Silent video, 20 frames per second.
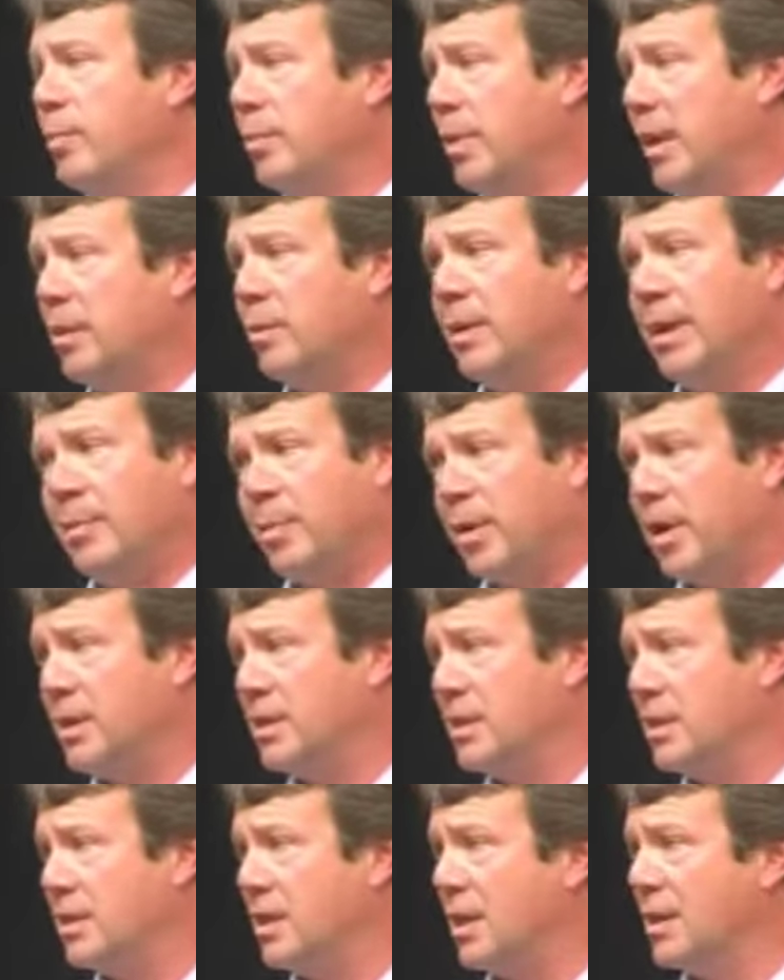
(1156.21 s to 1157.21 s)
By the way,
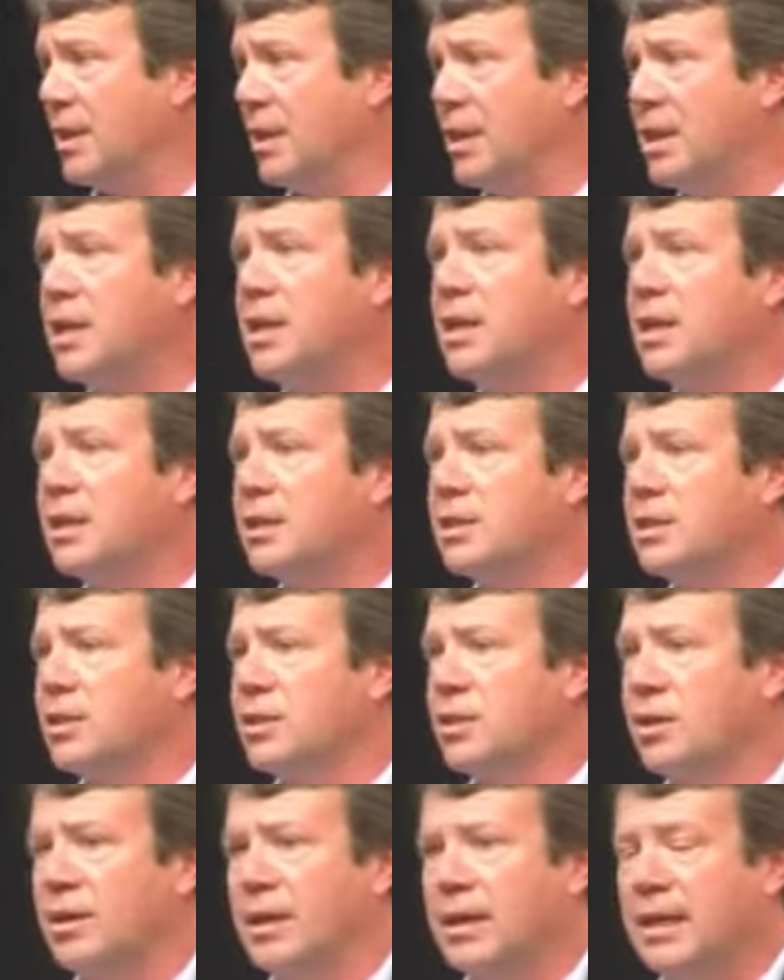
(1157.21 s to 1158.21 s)
price is not the key
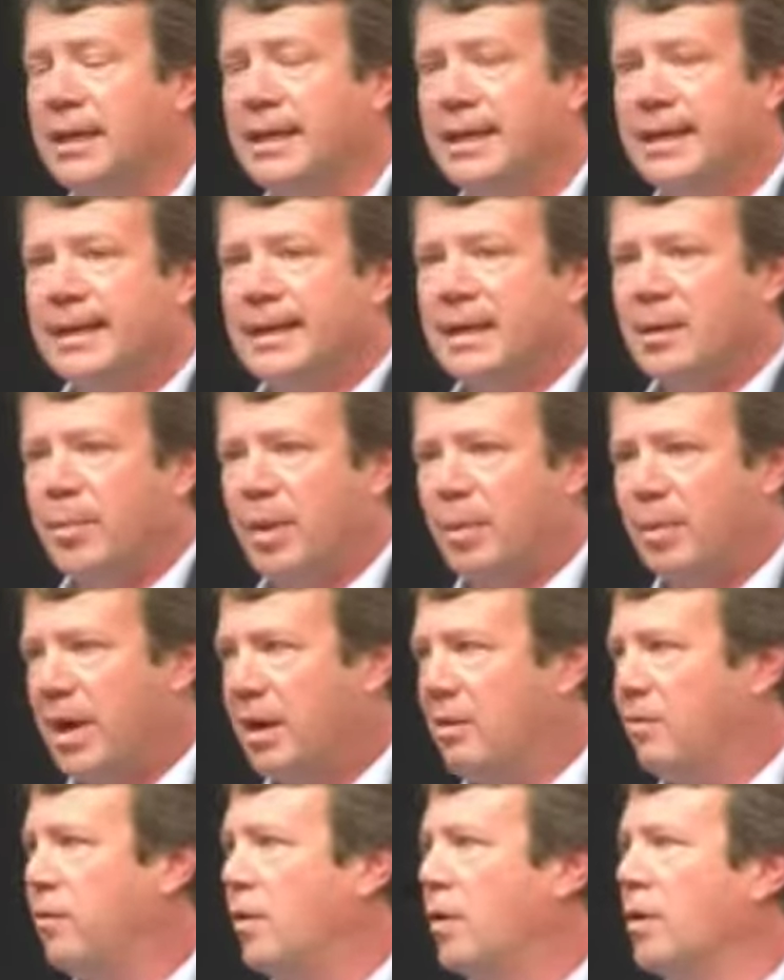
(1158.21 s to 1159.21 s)
necessarily, but
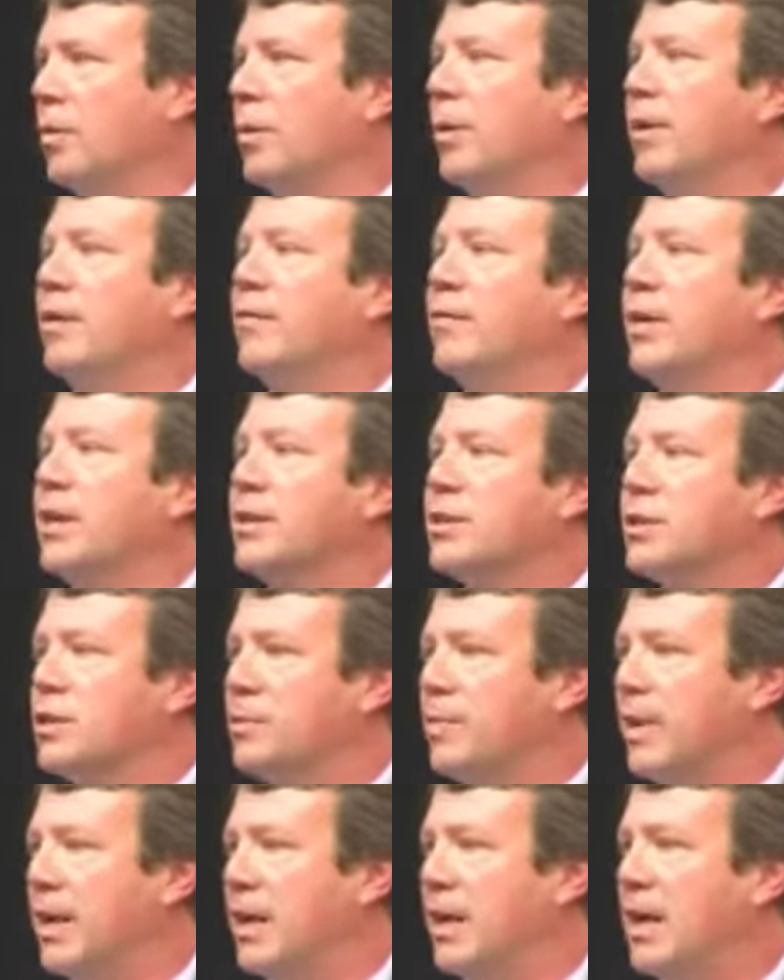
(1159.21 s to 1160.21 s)
better following with
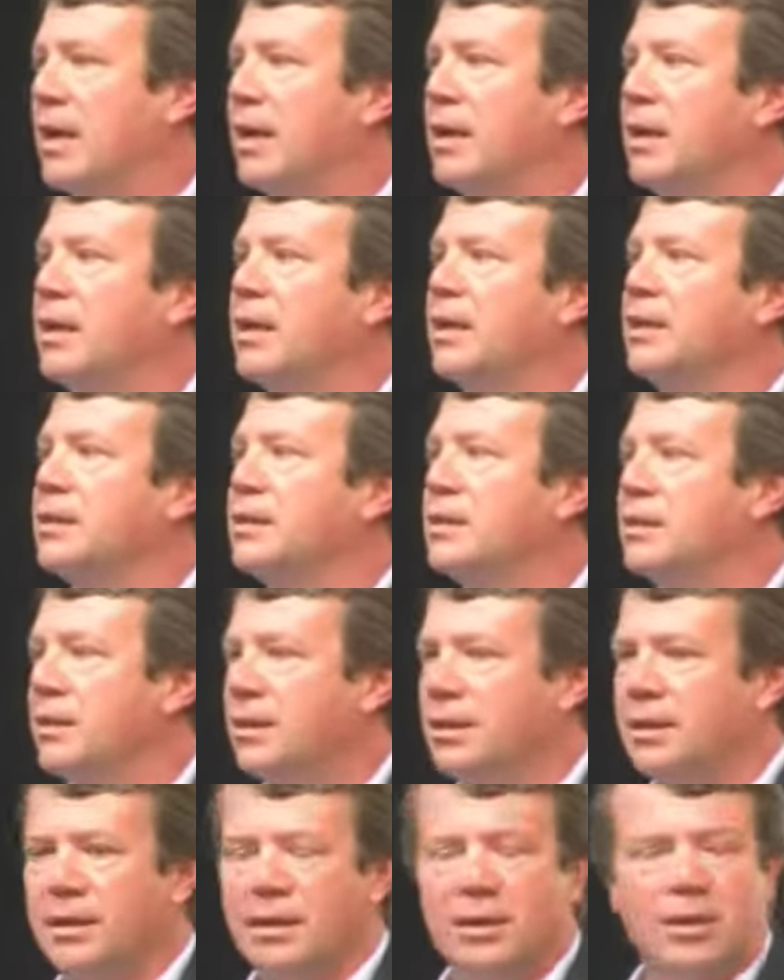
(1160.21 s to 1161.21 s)
investors, better analysts,
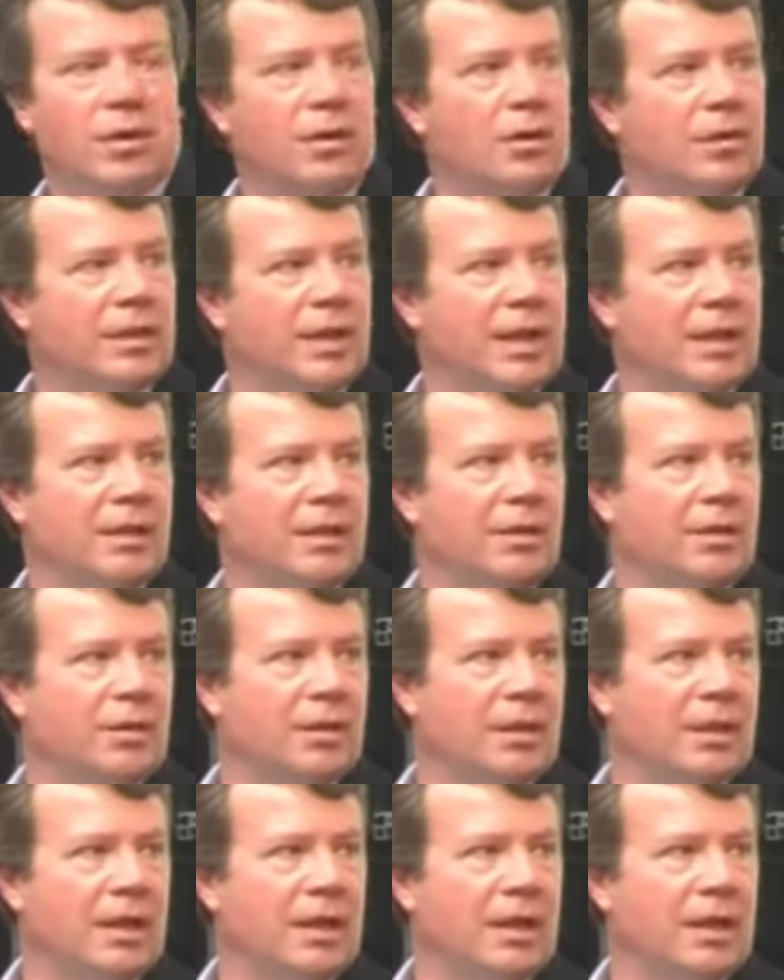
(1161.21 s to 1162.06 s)
all the other